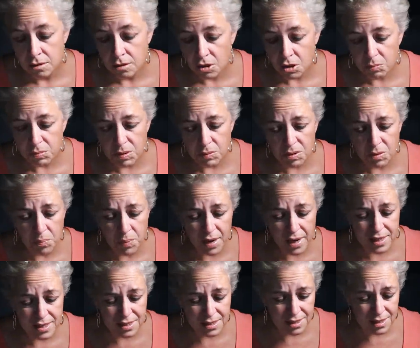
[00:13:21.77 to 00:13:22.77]
Could be with a
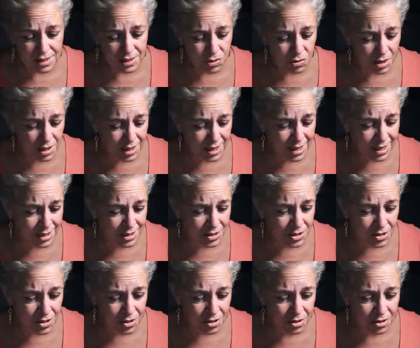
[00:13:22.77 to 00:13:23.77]
Pisces or a
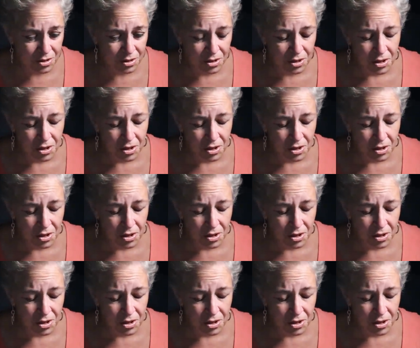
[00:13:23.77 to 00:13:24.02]
Cancer